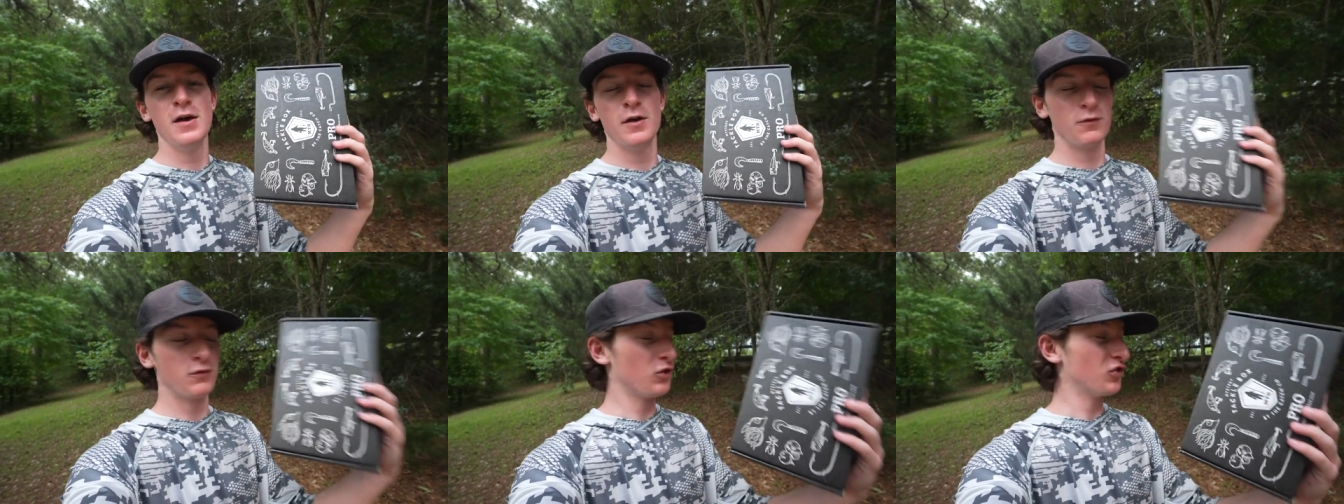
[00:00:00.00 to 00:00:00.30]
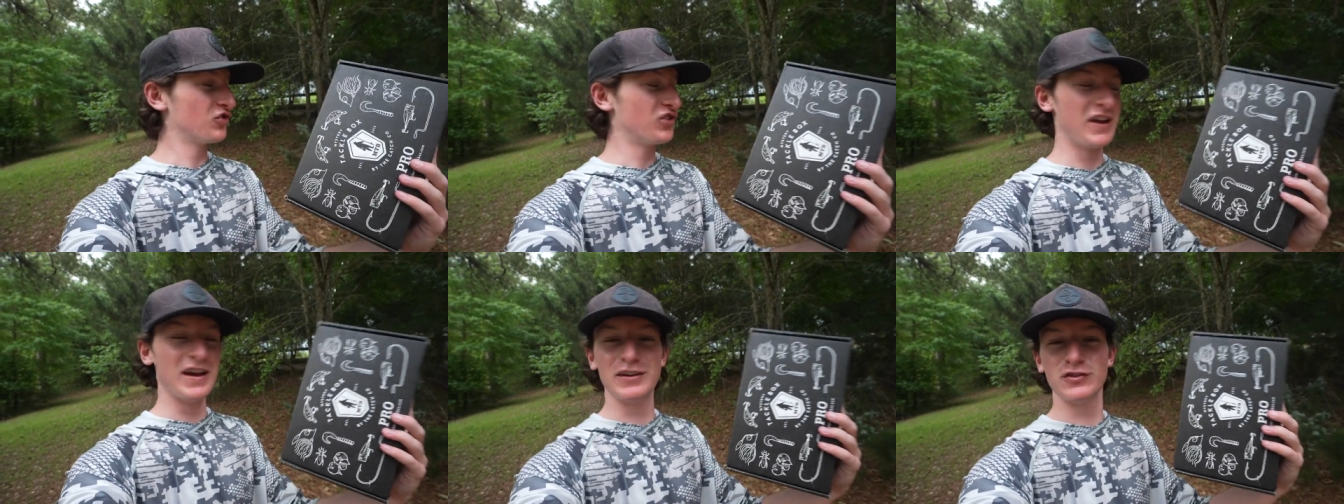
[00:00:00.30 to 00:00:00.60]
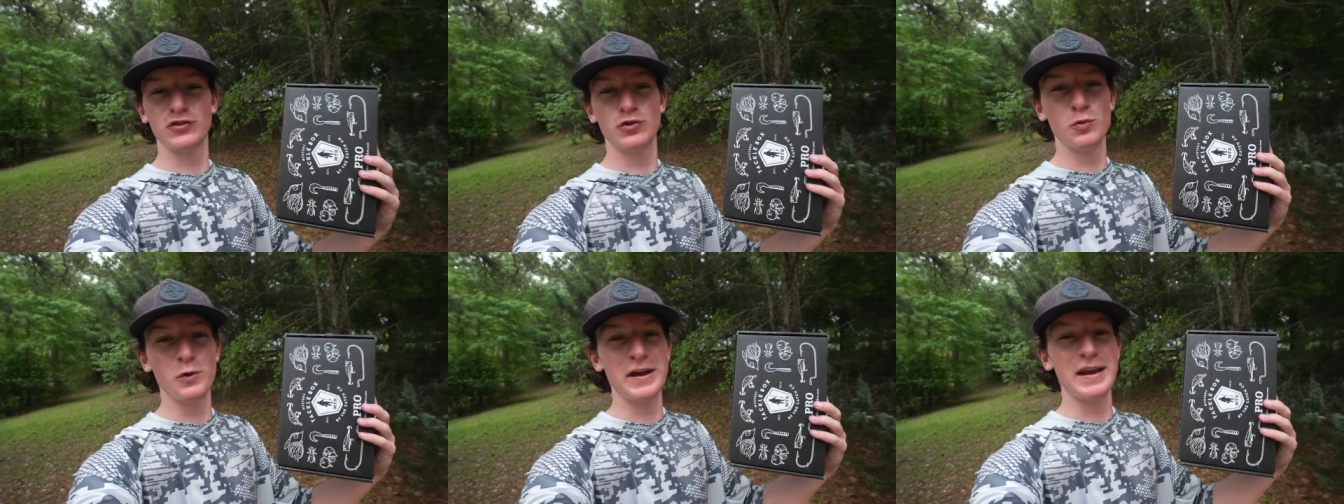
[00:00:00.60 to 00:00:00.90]
for a
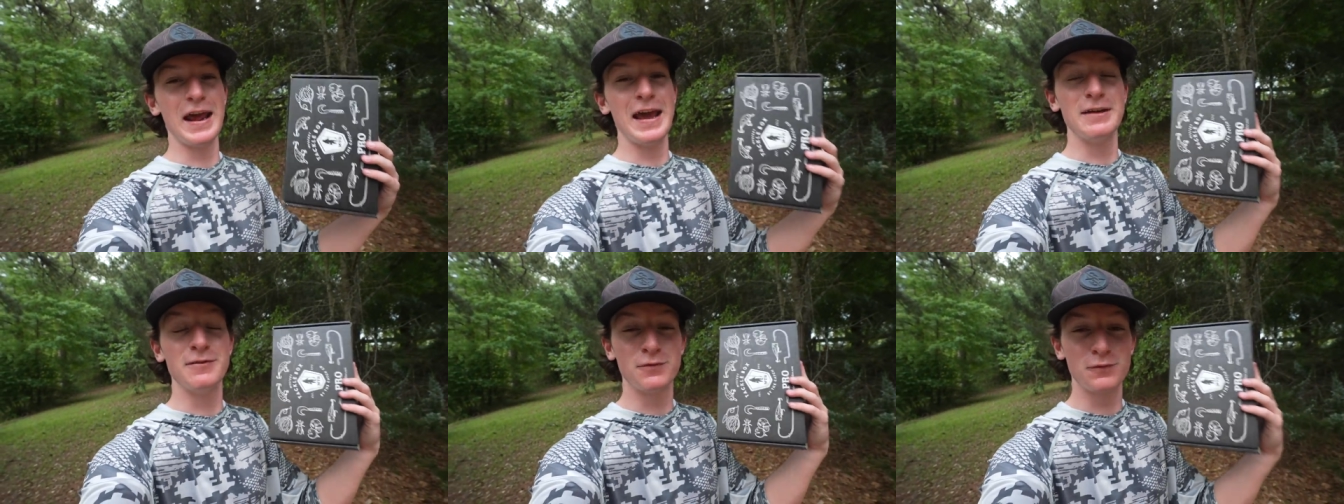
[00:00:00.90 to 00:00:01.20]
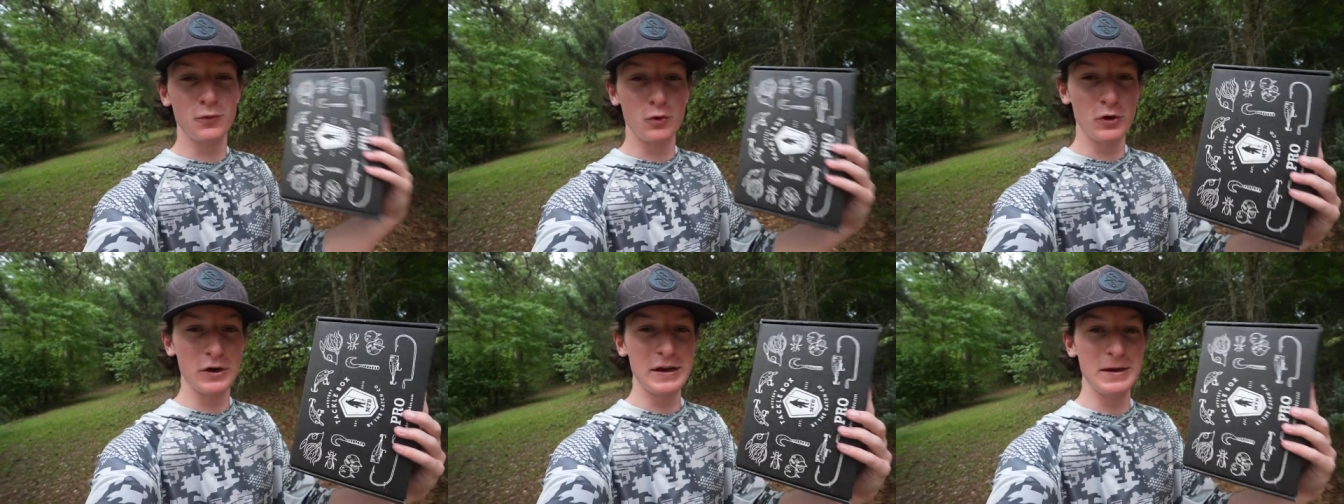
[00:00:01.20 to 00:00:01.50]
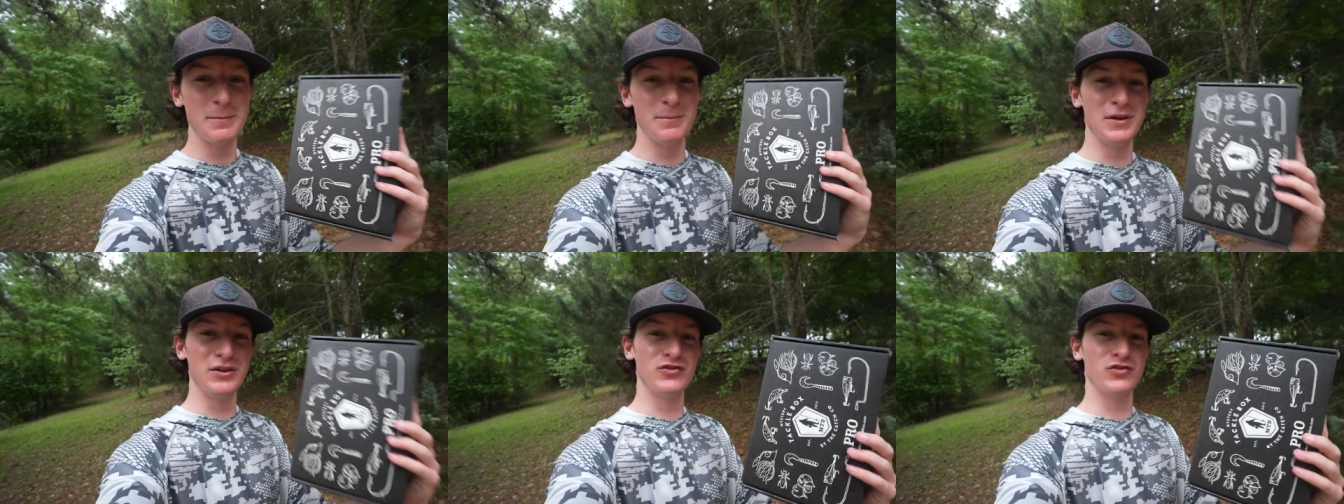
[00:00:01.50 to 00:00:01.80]
chance to win a
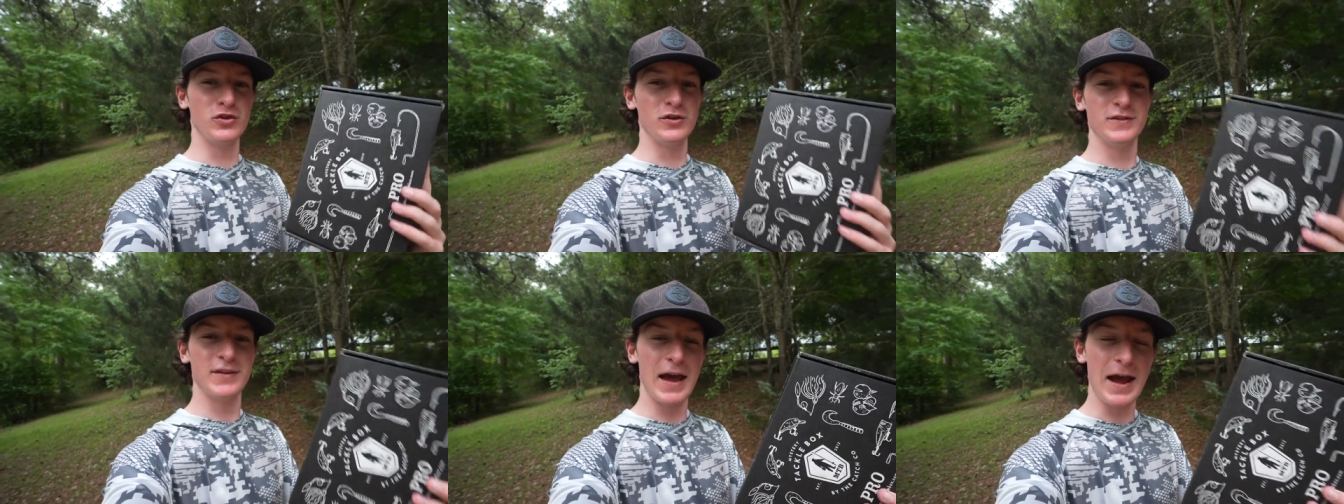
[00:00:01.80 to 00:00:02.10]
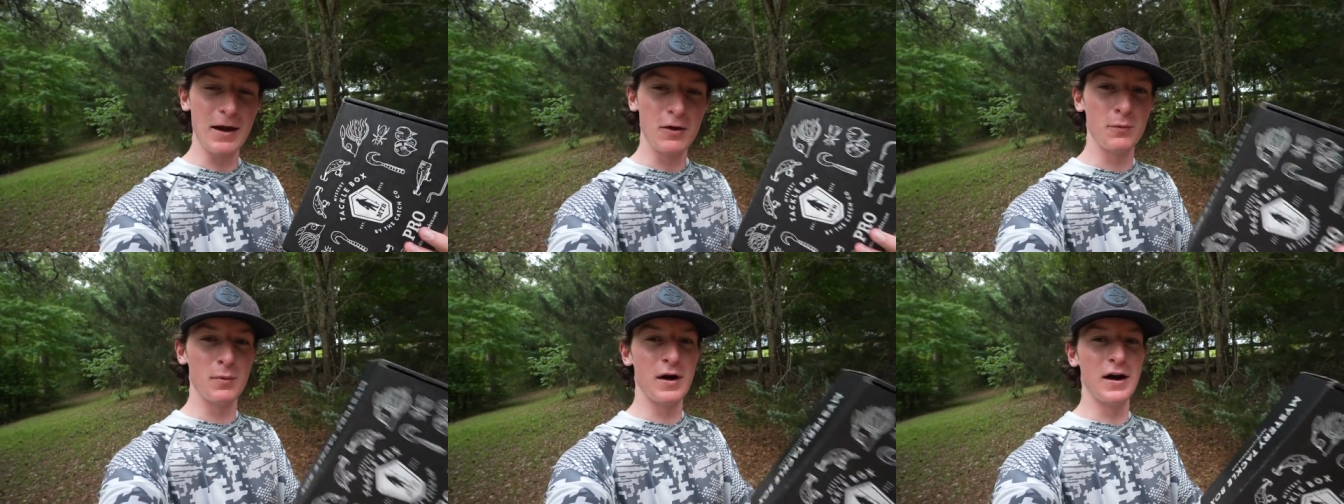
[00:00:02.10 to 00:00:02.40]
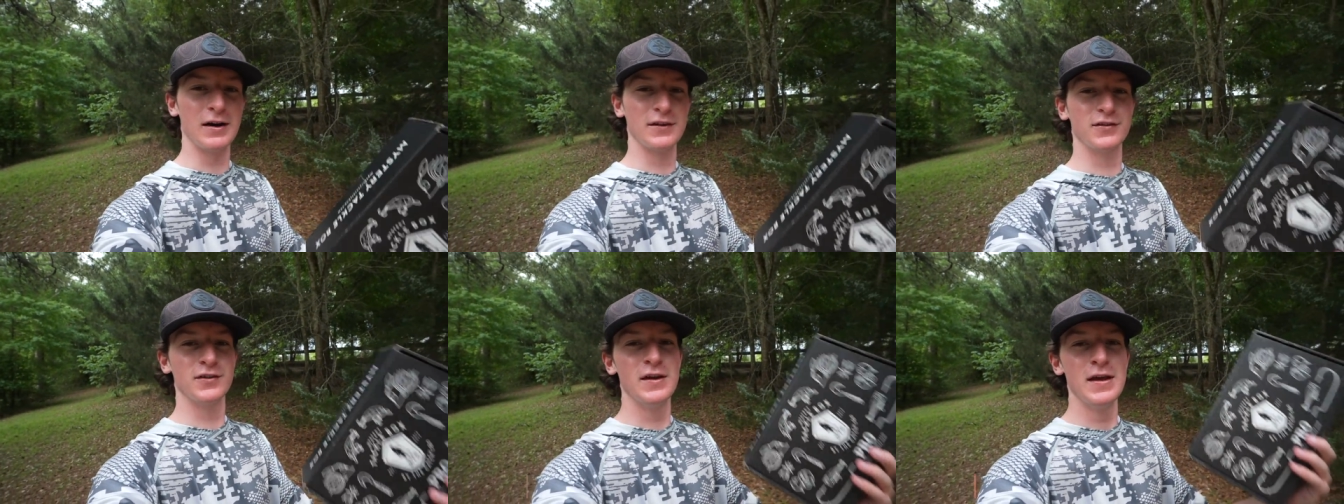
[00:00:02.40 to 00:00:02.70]
free mystery tackle
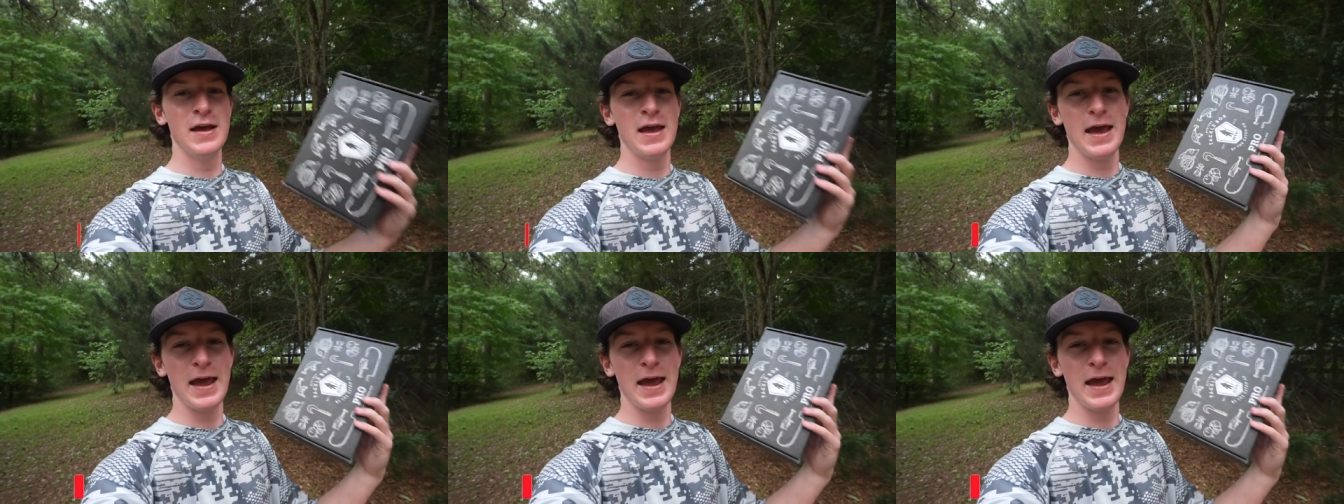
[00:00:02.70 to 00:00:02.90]
box.